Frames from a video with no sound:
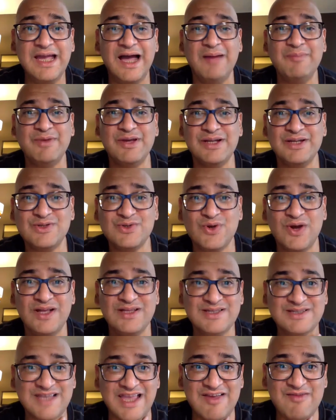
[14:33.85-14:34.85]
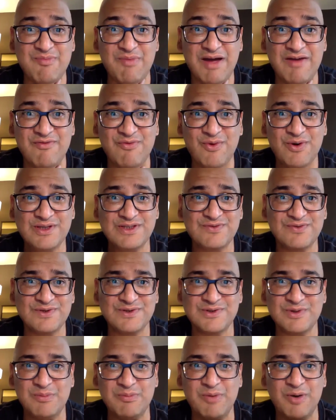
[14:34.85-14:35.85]
I'm going to try and save my voice for
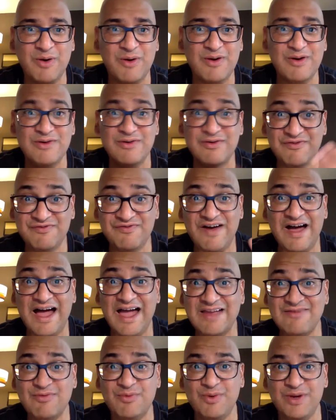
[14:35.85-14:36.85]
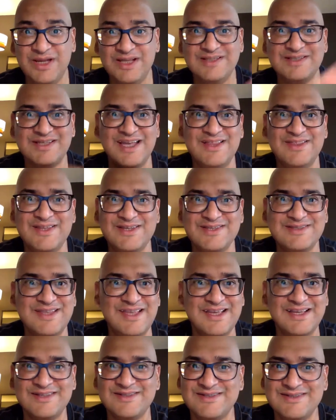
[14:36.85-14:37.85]
tomorrow. 5 weeks, and this
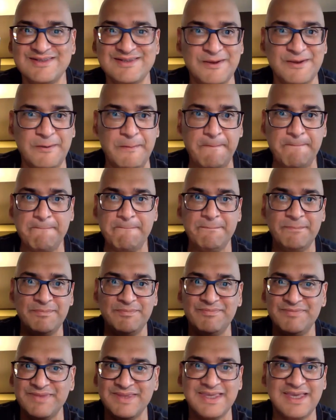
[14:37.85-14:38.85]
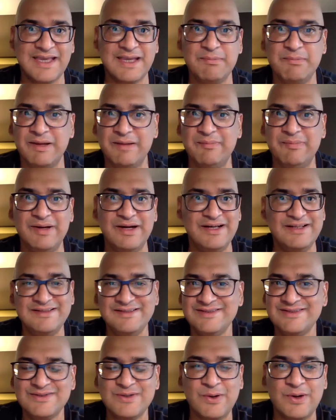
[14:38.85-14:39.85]
thing is still kicking my butt.
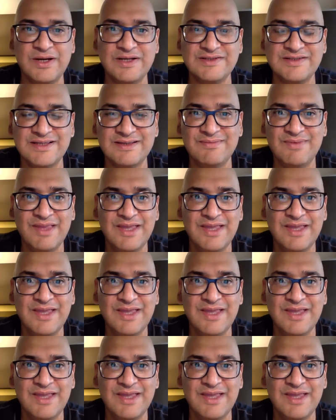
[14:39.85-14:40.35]
It's crazy.